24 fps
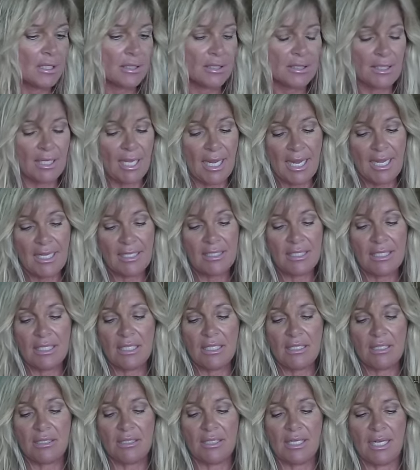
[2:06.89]

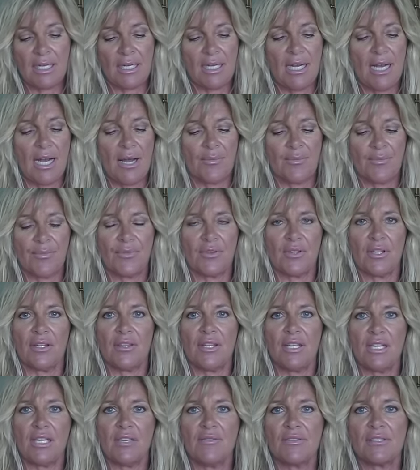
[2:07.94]
yandy.com.
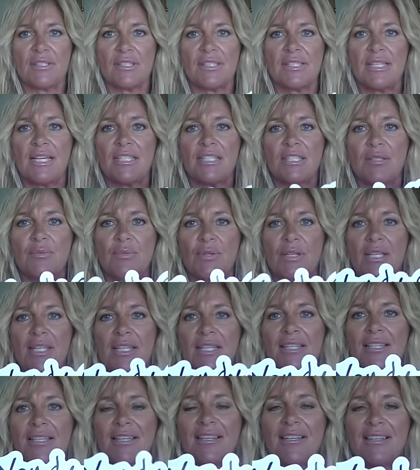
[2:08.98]
They even sent
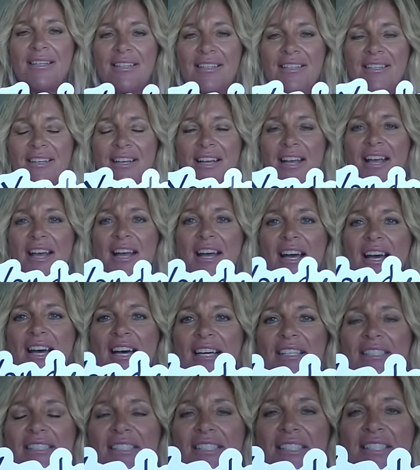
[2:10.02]
me
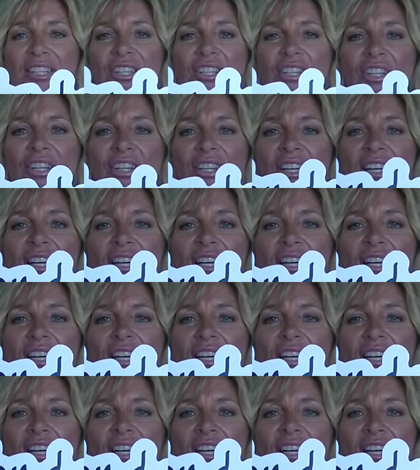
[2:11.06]
a sticker.